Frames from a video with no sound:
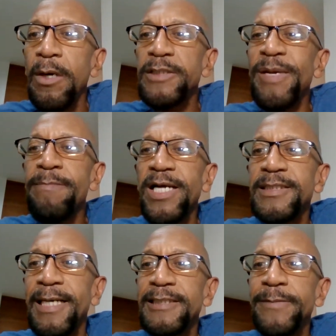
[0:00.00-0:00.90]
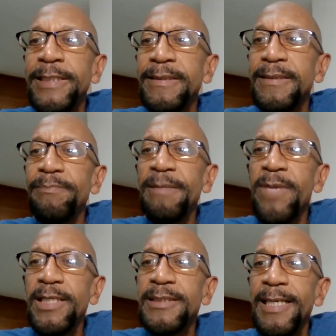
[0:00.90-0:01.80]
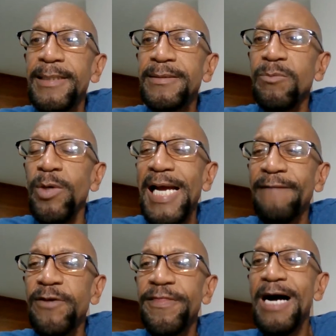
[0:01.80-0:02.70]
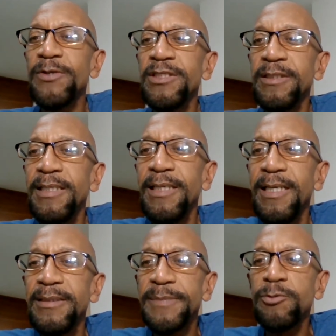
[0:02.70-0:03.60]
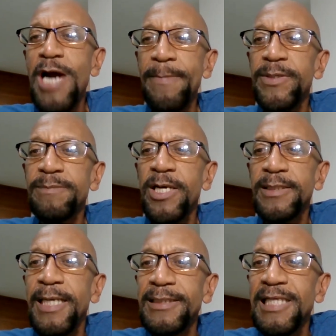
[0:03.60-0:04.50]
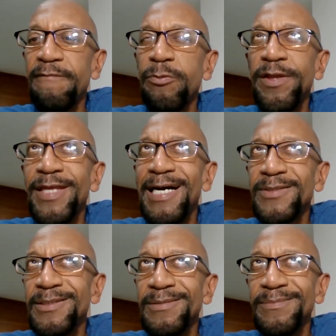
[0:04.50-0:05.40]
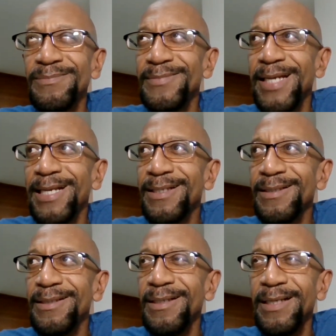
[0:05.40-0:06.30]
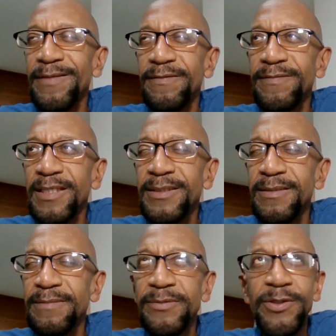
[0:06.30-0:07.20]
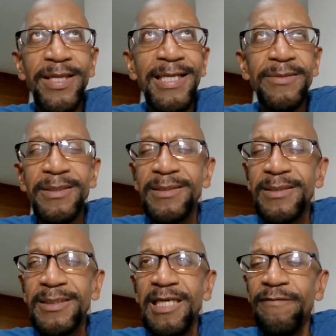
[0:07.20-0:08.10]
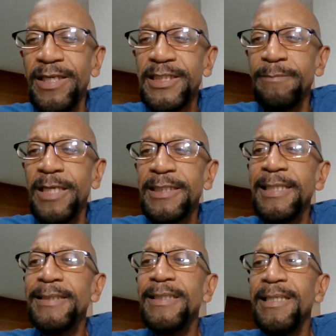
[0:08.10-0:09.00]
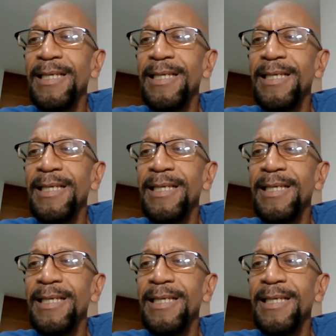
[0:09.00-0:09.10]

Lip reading: Oh, it's been monetized, man. Been monetized. After 1,000 subscribers, monetized. I have 3,000, like 3,070, something like that.